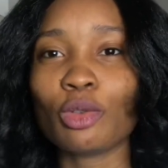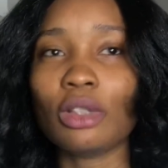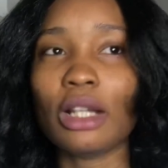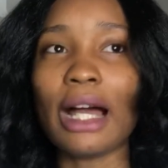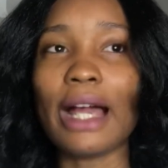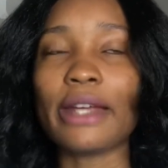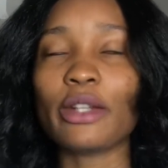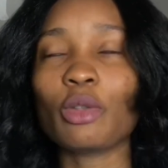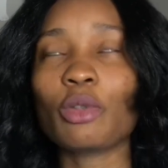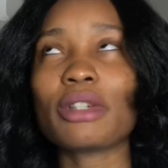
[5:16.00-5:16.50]

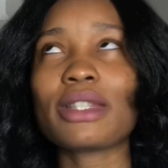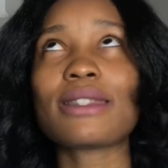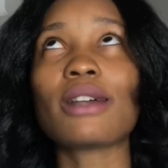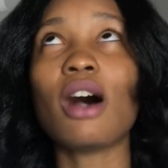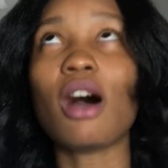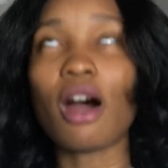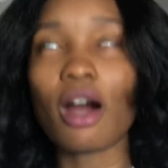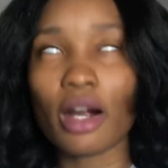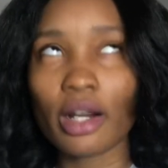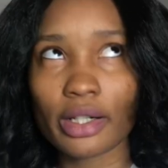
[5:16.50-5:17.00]
I know it's
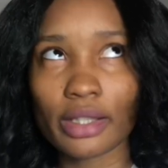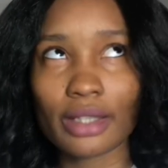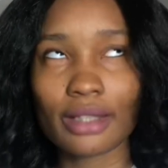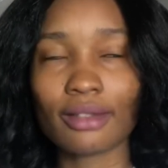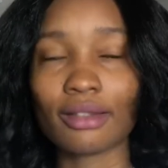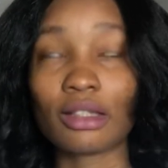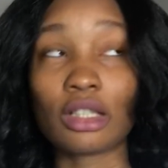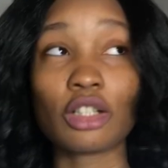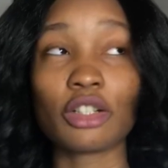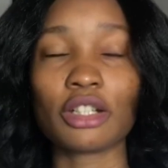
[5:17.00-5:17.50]
hard.
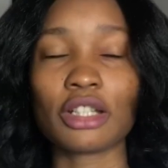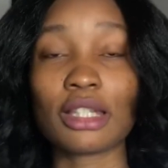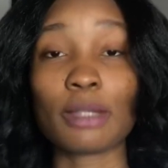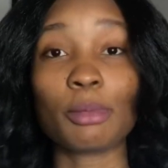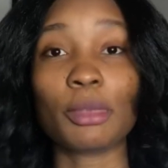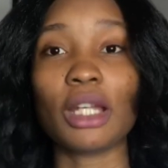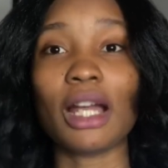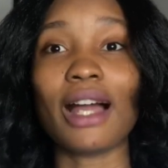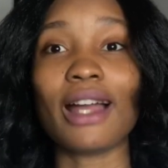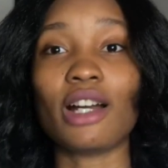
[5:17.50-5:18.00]
Trust
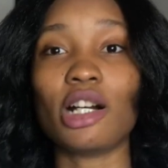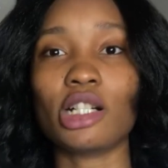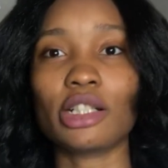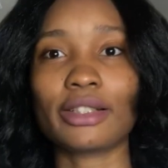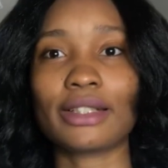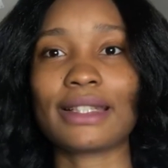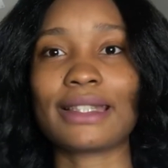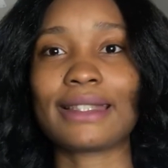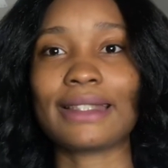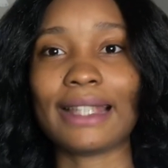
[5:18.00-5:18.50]
me, I
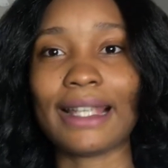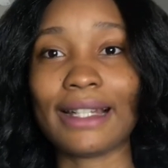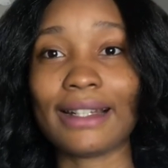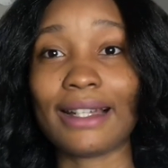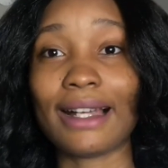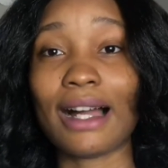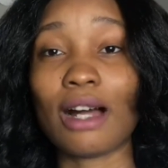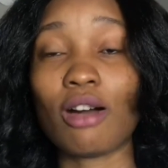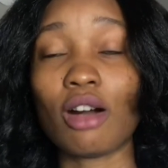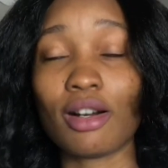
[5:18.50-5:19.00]
understand
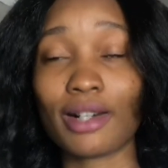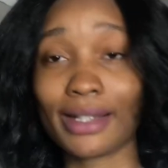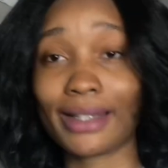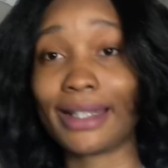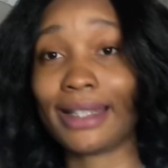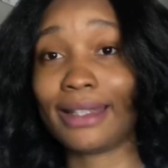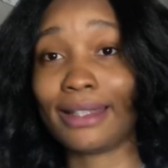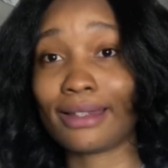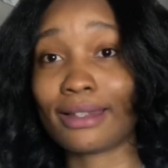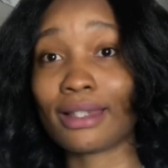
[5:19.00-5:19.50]
how hard it
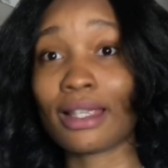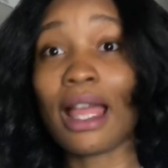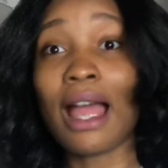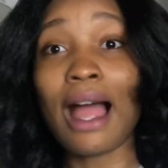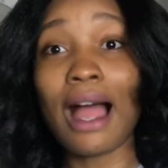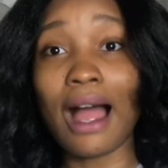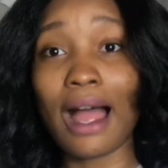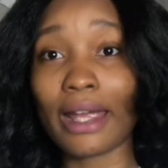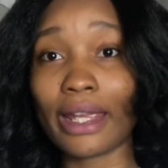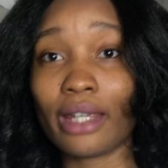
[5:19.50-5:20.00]
is.
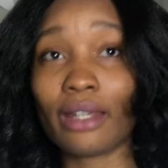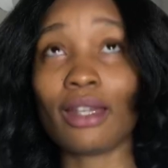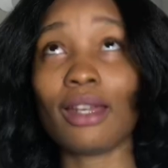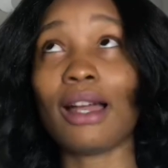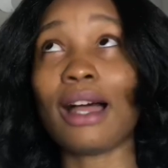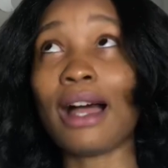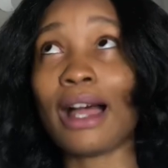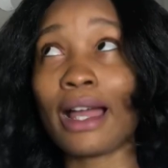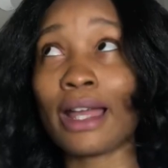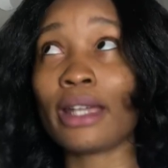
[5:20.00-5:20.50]

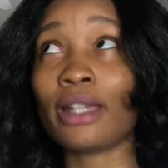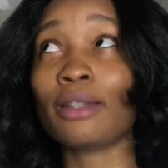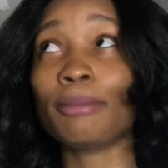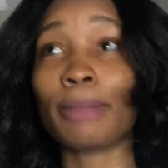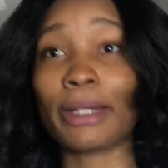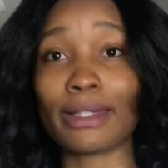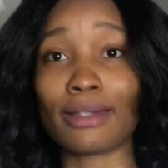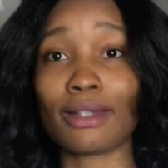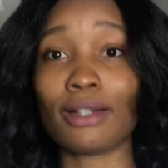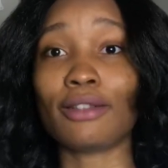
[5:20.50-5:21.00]
I
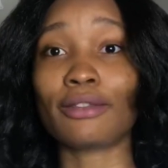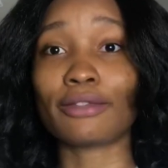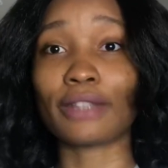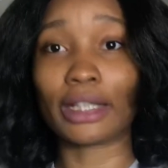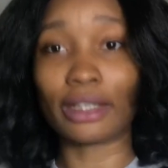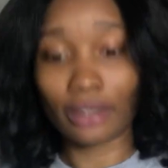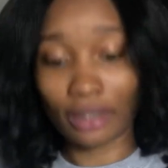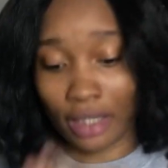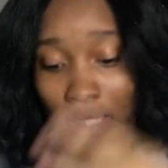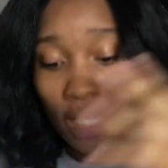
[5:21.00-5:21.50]
myself, like,
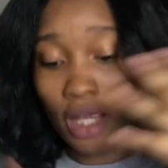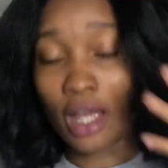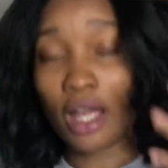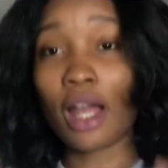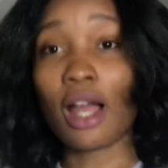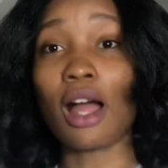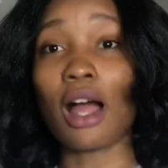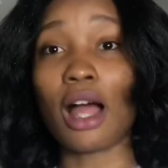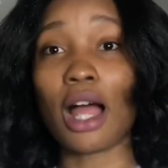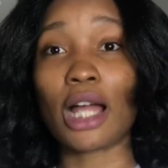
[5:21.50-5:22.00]

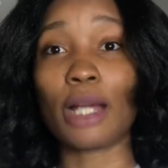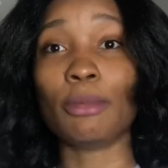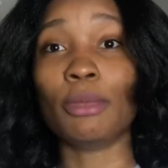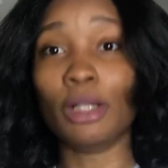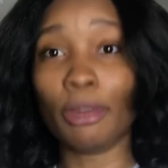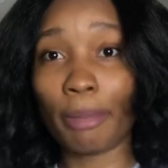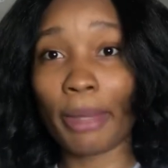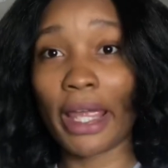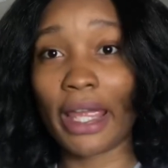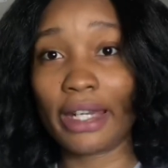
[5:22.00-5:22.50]
I'm a
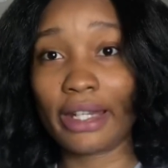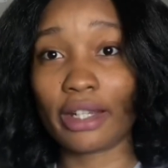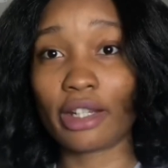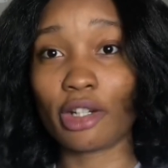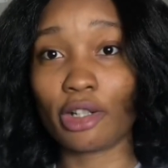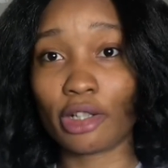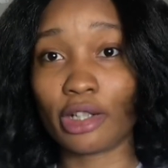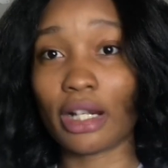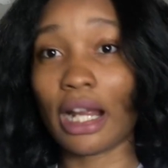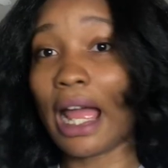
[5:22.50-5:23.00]

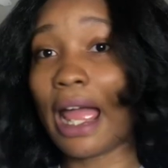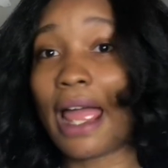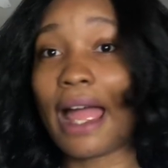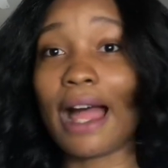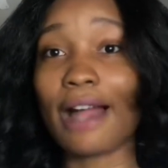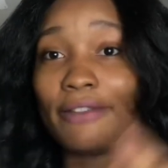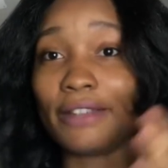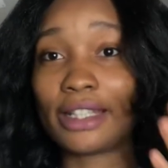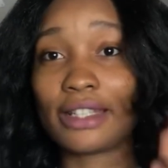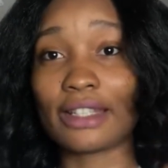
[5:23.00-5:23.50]
panicker. I
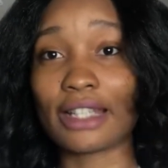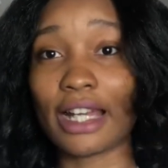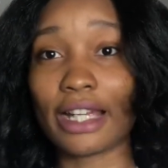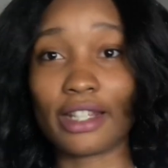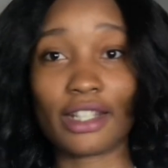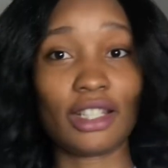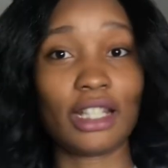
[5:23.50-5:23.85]
have anxiety.